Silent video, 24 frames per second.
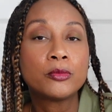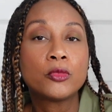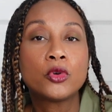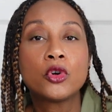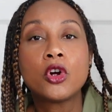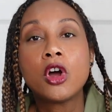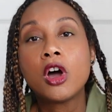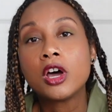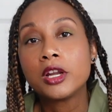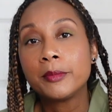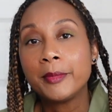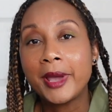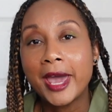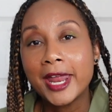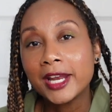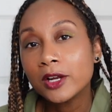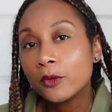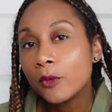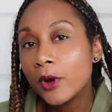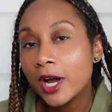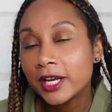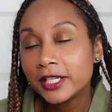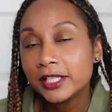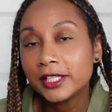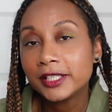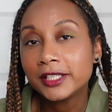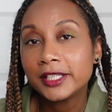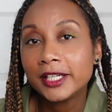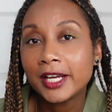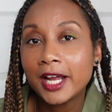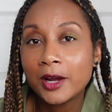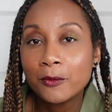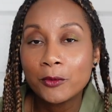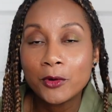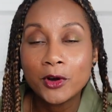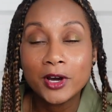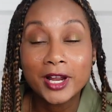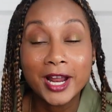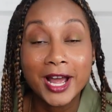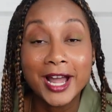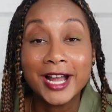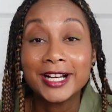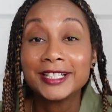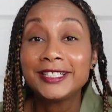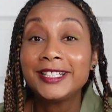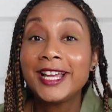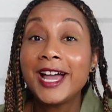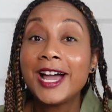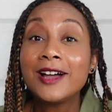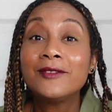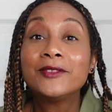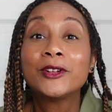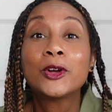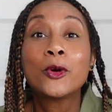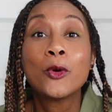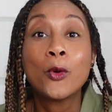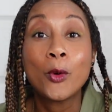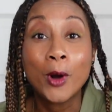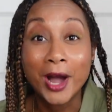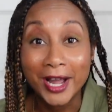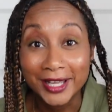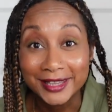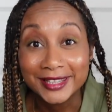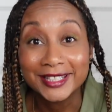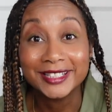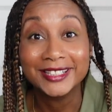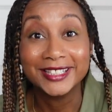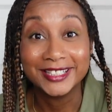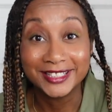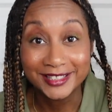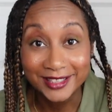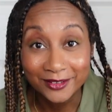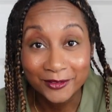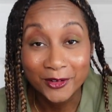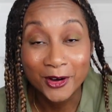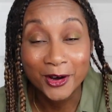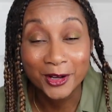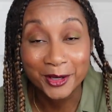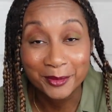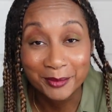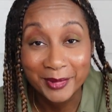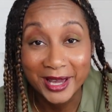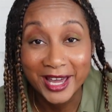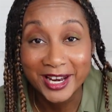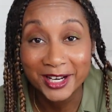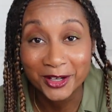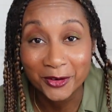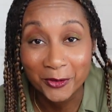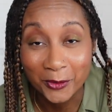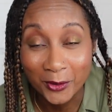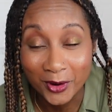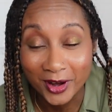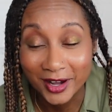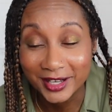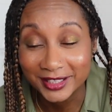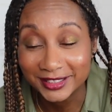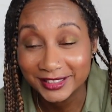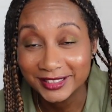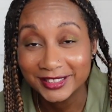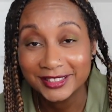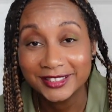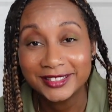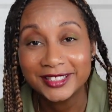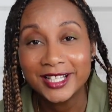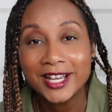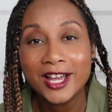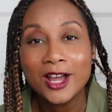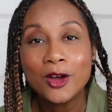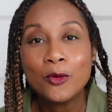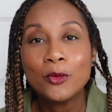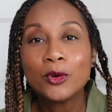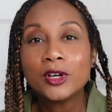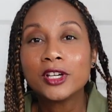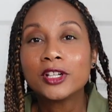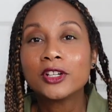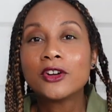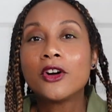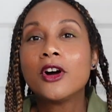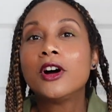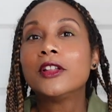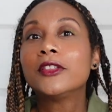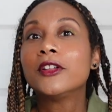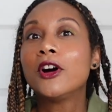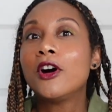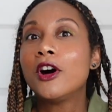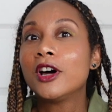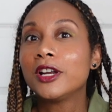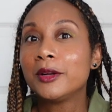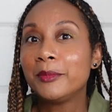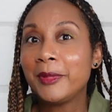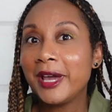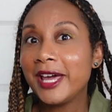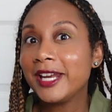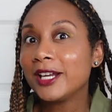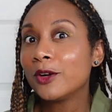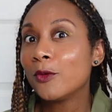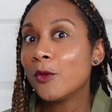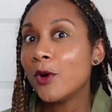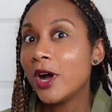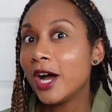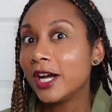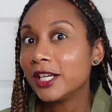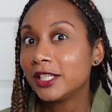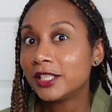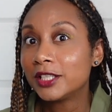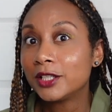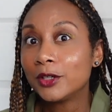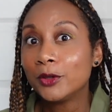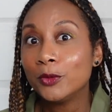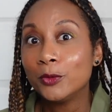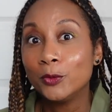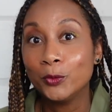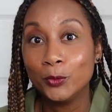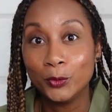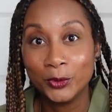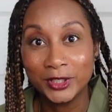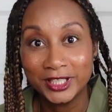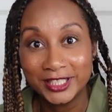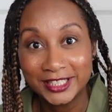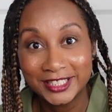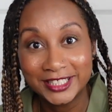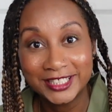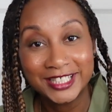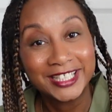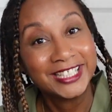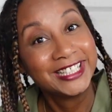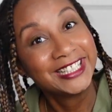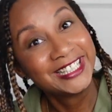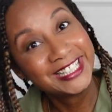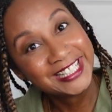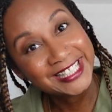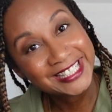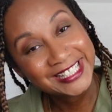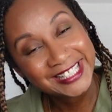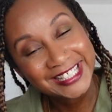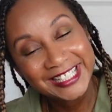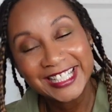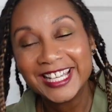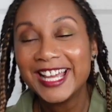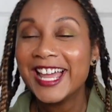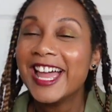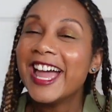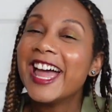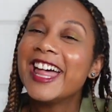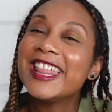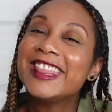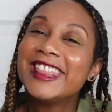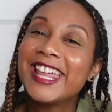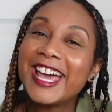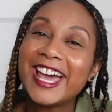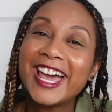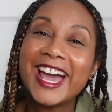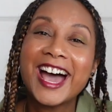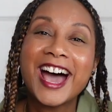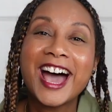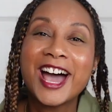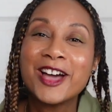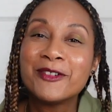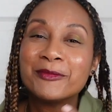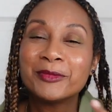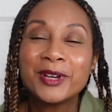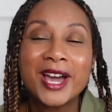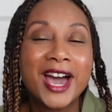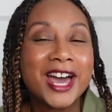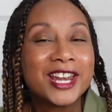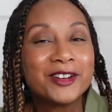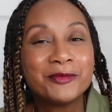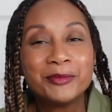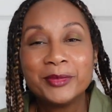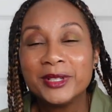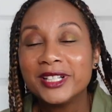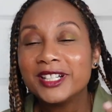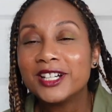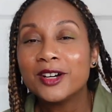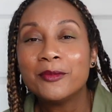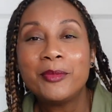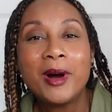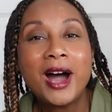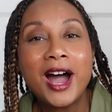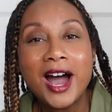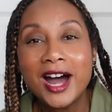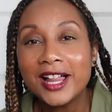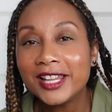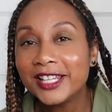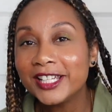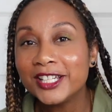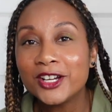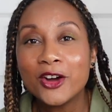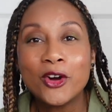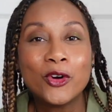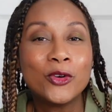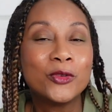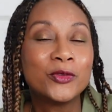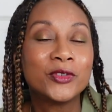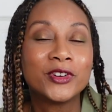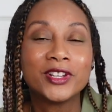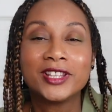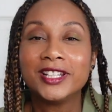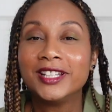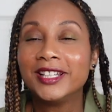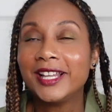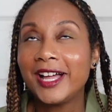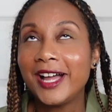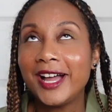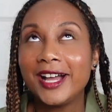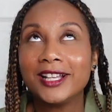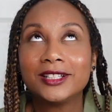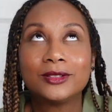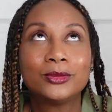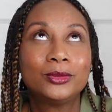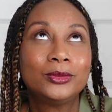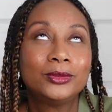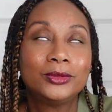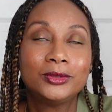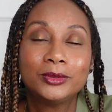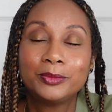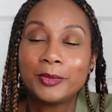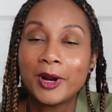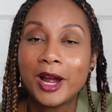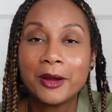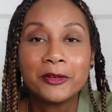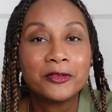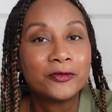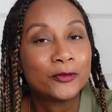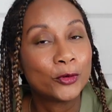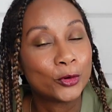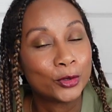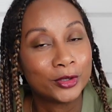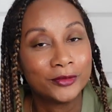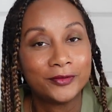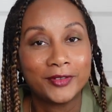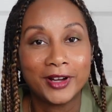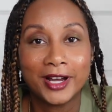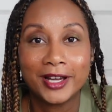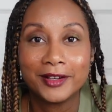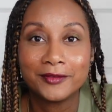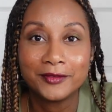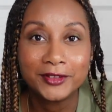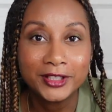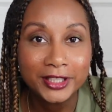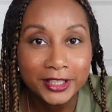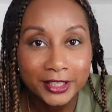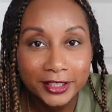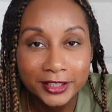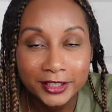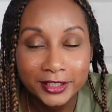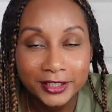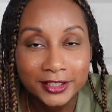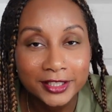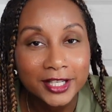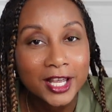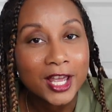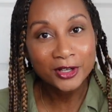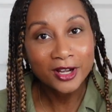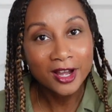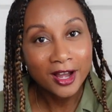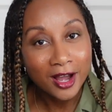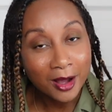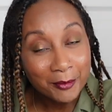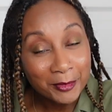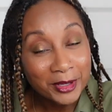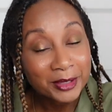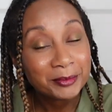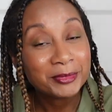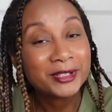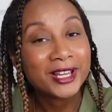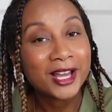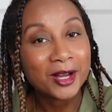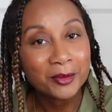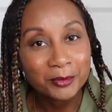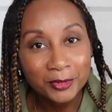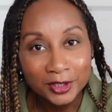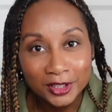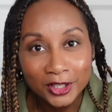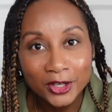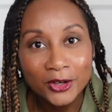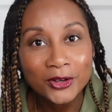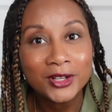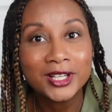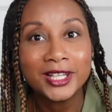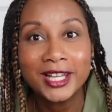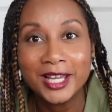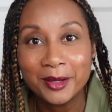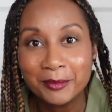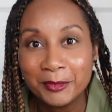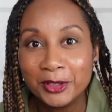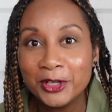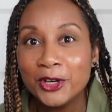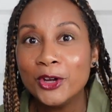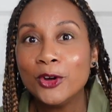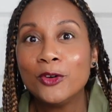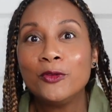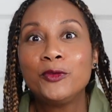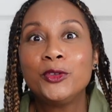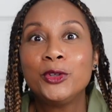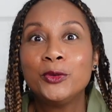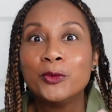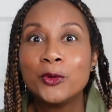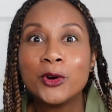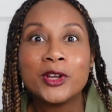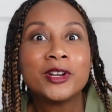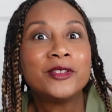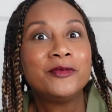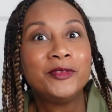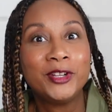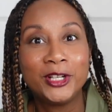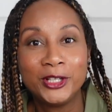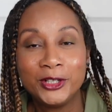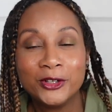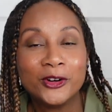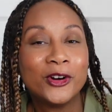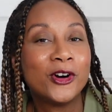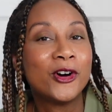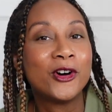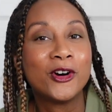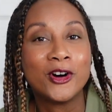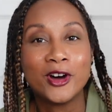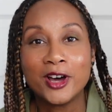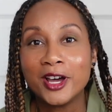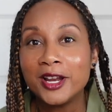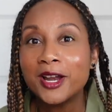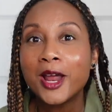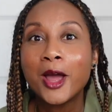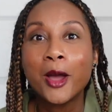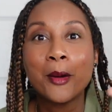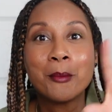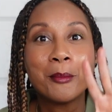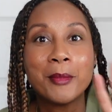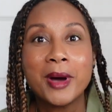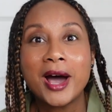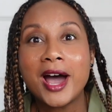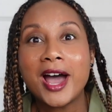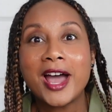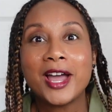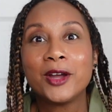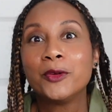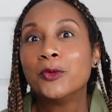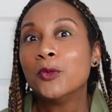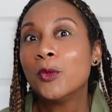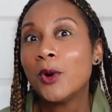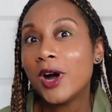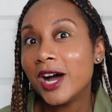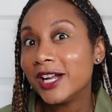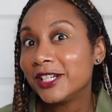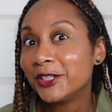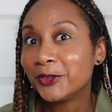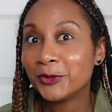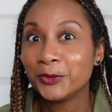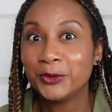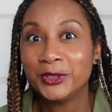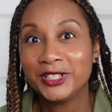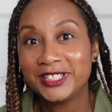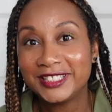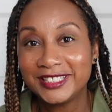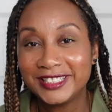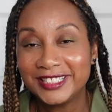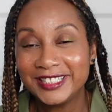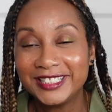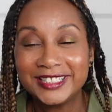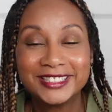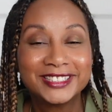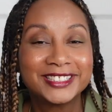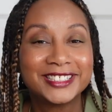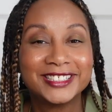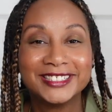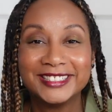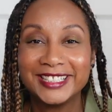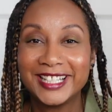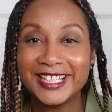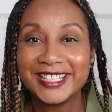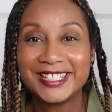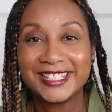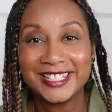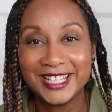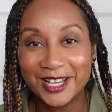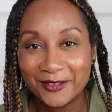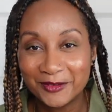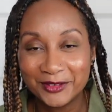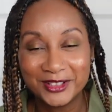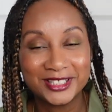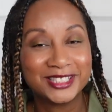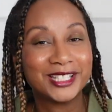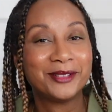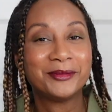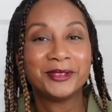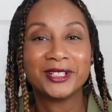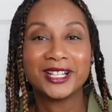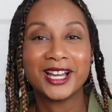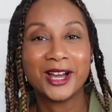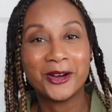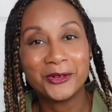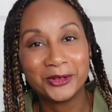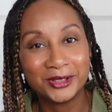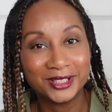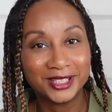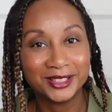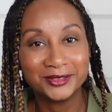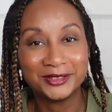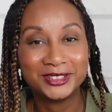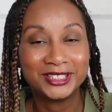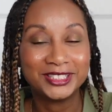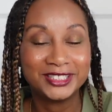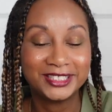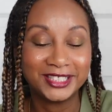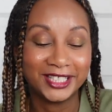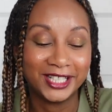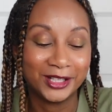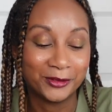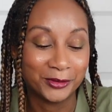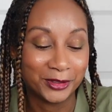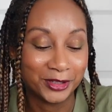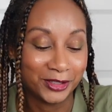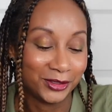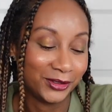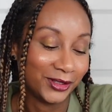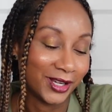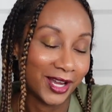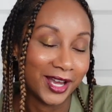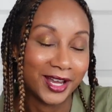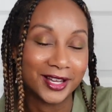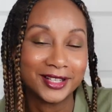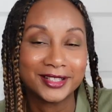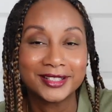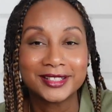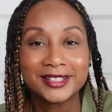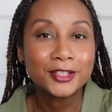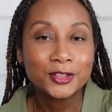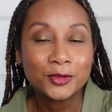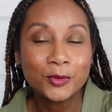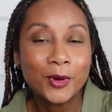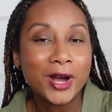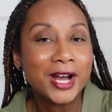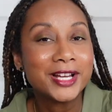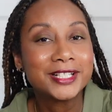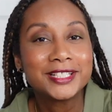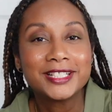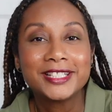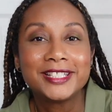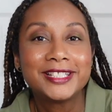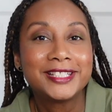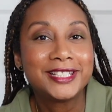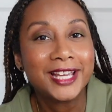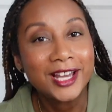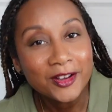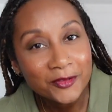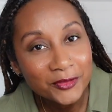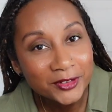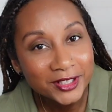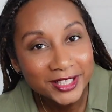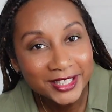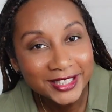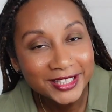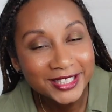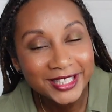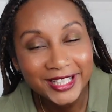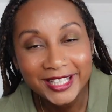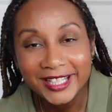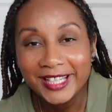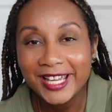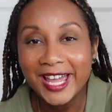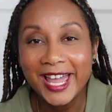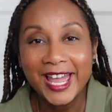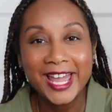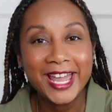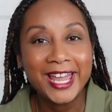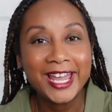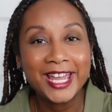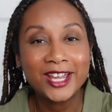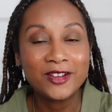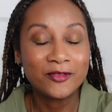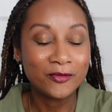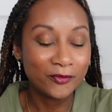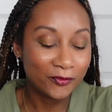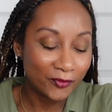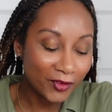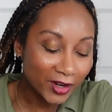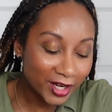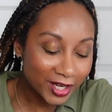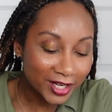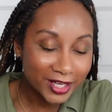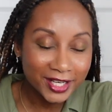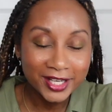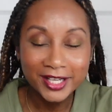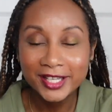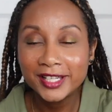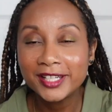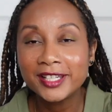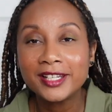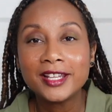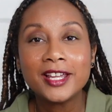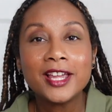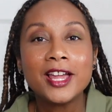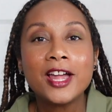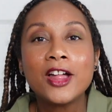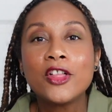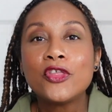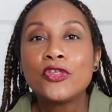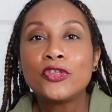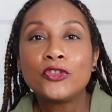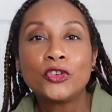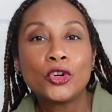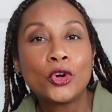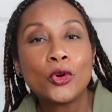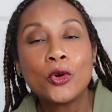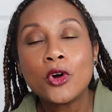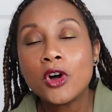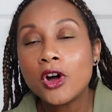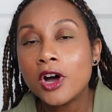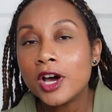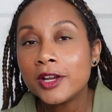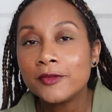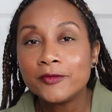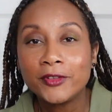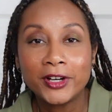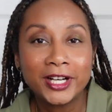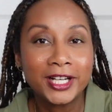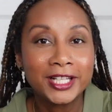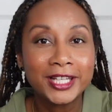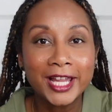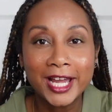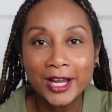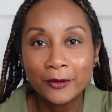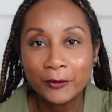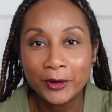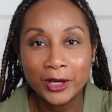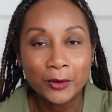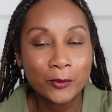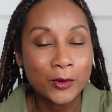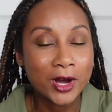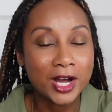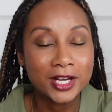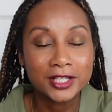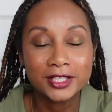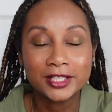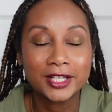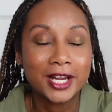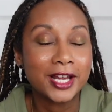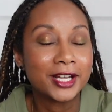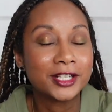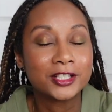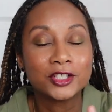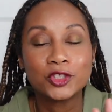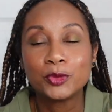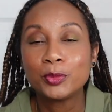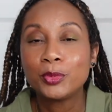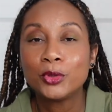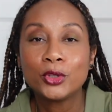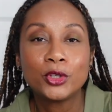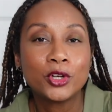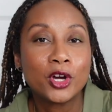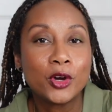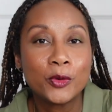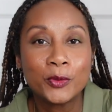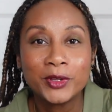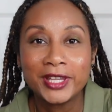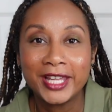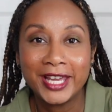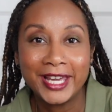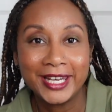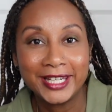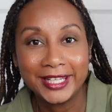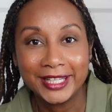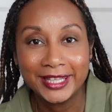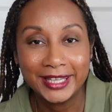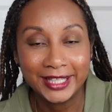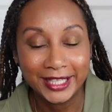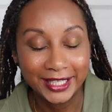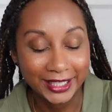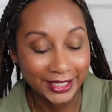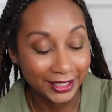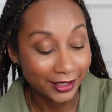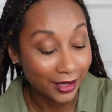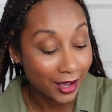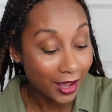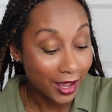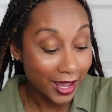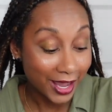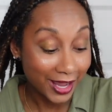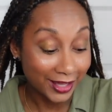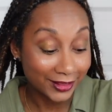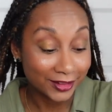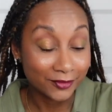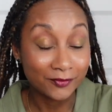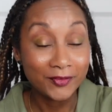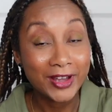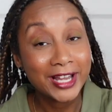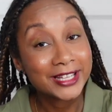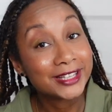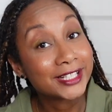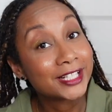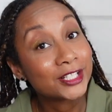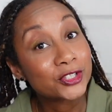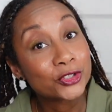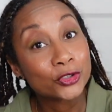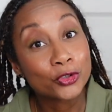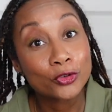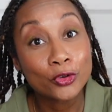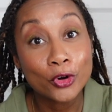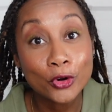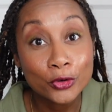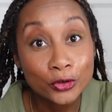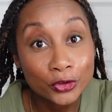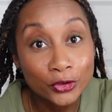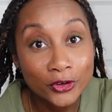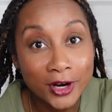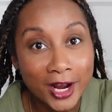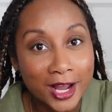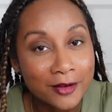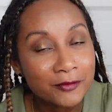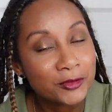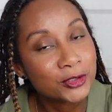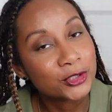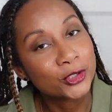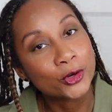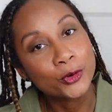more automatic watches that I want. I actually have quite the list of automatic watches. We're gonna call it the automatic watch wish list that I've kind of been compiling over the last probably 4 to 5 years. Comment down below and let me know if you want a video on my watch wish list, because that's definitely something I would love to share with you guys. Swatch is definitely a fun, throw on, very lightweight watch that I could just put on with anything. And the fact that it's a chronograph is